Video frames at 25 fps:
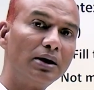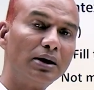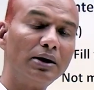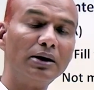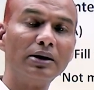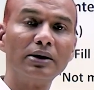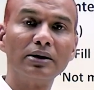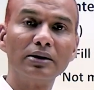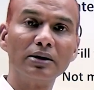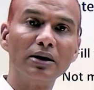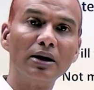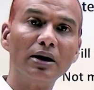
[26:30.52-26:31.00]

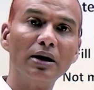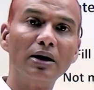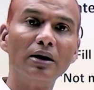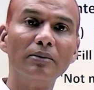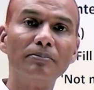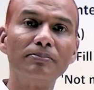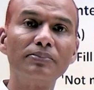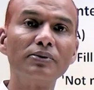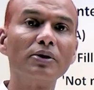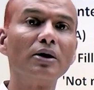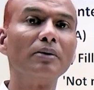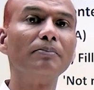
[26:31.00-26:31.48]
in a
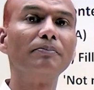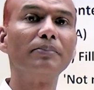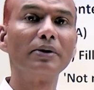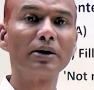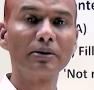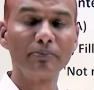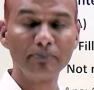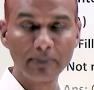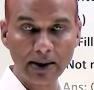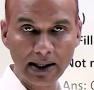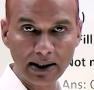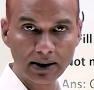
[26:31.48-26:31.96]
proper
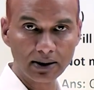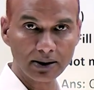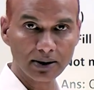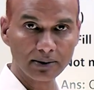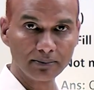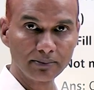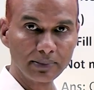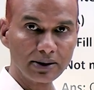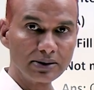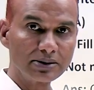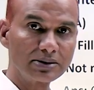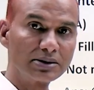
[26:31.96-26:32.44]
manner.
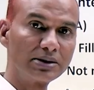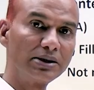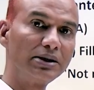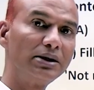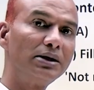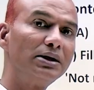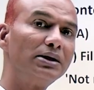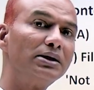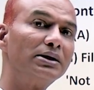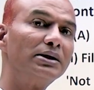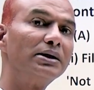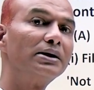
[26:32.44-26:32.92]
Means
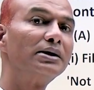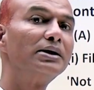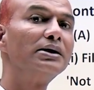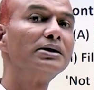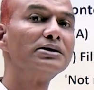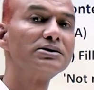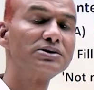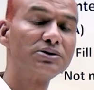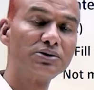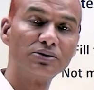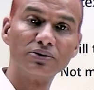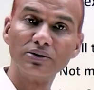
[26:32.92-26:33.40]
he did
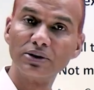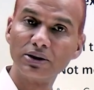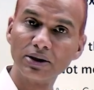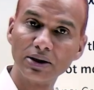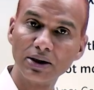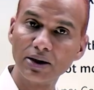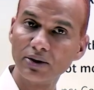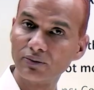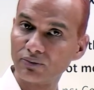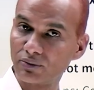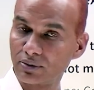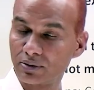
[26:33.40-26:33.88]
his duty,
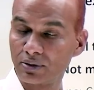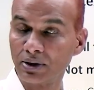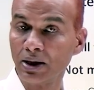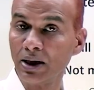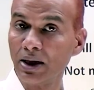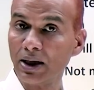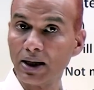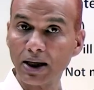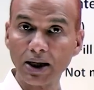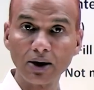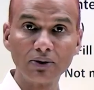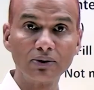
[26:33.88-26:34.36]
he would
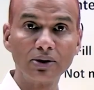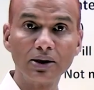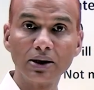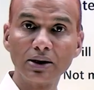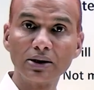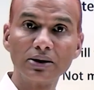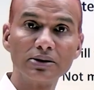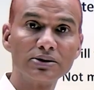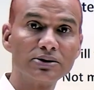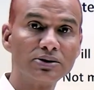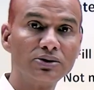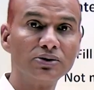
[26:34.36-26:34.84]
have
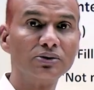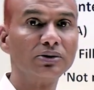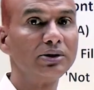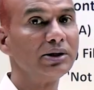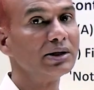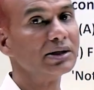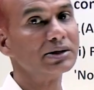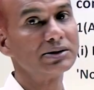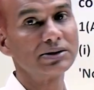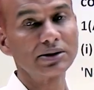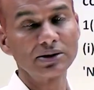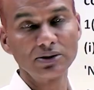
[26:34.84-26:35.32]
done his
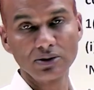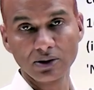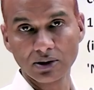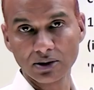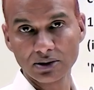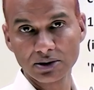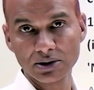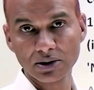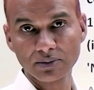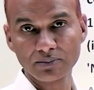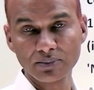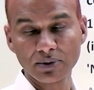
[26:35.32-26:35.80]
duty as a
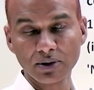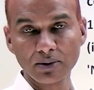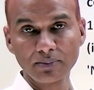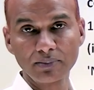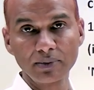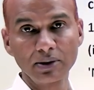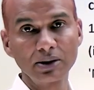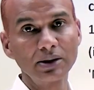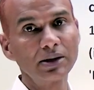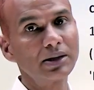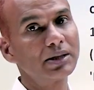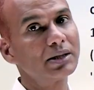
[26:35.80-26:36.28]
doctor
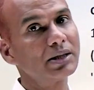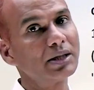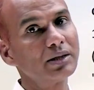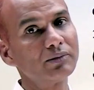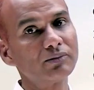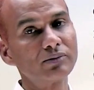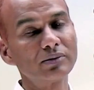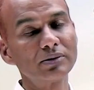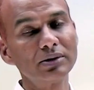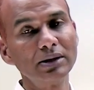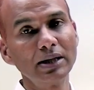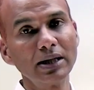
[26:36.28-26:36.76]
properly, and he
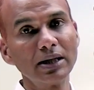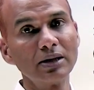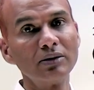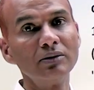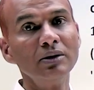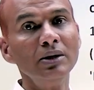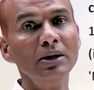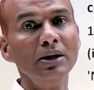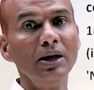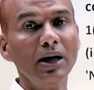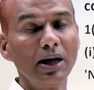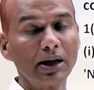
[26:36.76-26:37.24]
would have
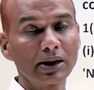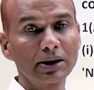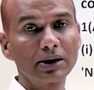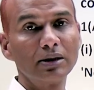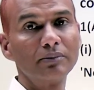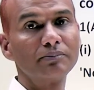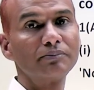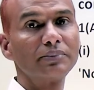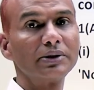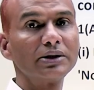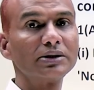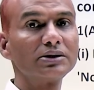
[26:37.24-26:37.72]

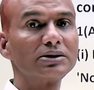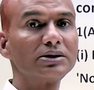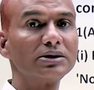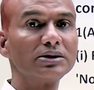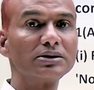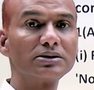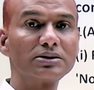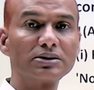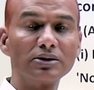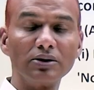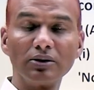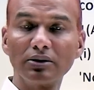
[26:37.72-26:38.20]
accomplished
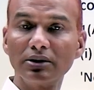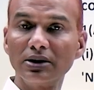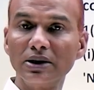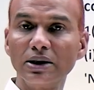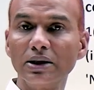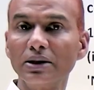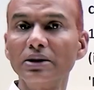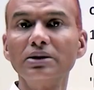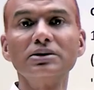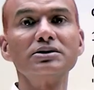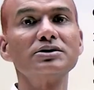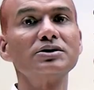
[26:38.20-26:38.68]
his or
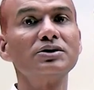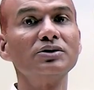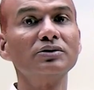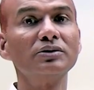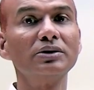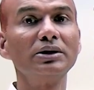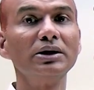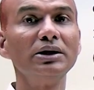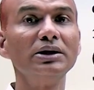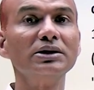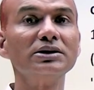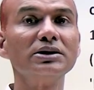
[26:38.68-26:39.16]
done his
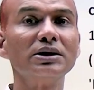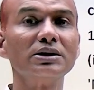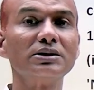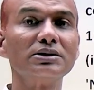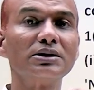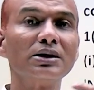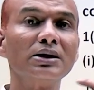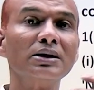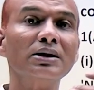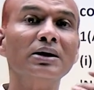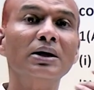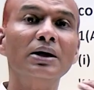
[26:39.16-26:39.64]
duties as
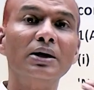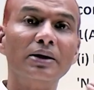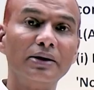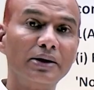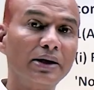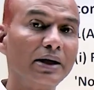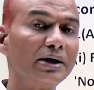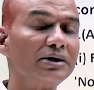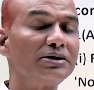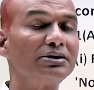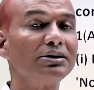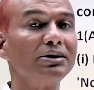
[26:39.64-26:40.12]
a
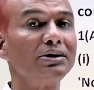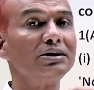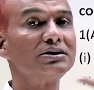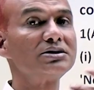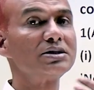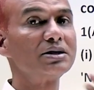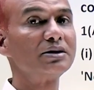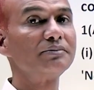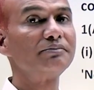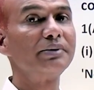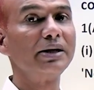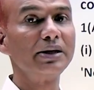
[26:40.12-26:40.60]
nationalist
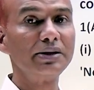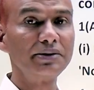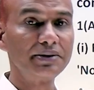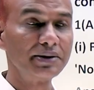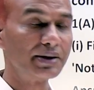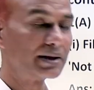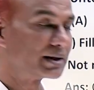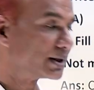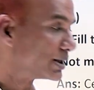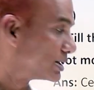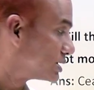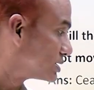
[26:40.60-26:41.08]
and
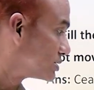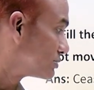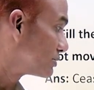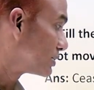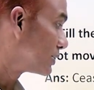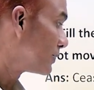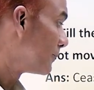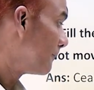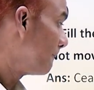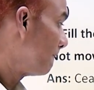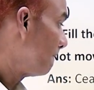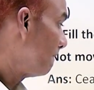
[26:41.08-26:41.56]
patriot as well.